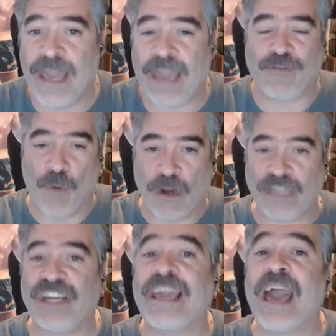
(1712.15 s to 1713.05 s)
If you want to
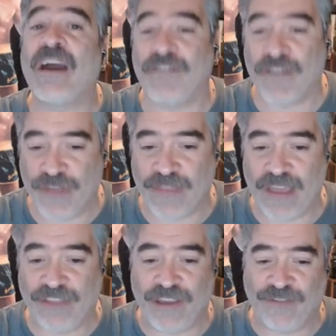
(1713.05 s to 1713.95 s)
check out everything
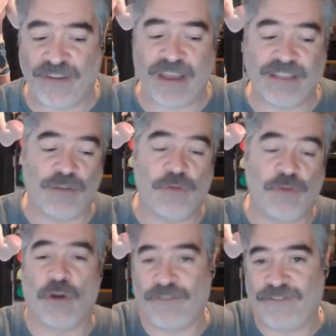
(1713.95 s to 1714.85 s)
that Jeff and I do,
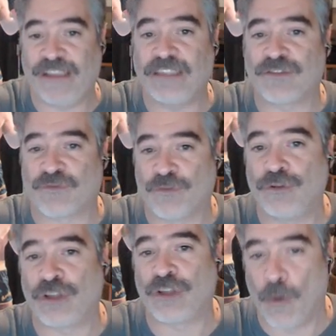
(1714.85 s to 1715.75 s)
go to
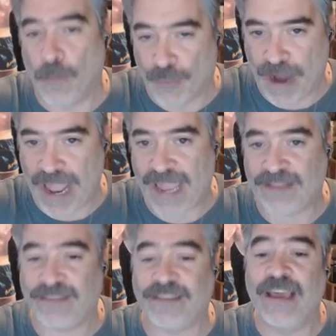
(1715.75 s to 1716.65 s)

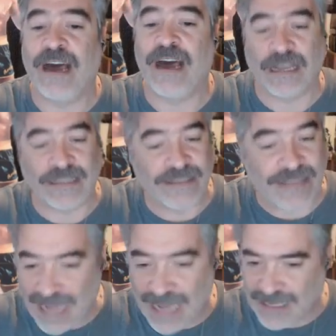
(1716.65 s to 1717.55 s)

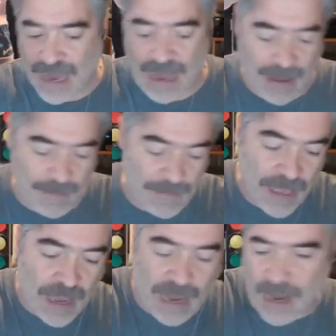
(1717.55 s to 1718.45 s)
vincerussobrand.com.
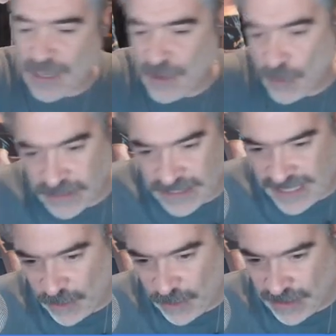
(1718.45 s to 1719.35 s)
You'll see
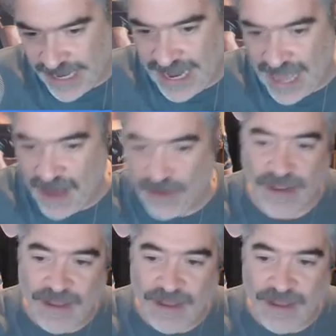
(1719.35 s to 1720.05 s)
it all laid out.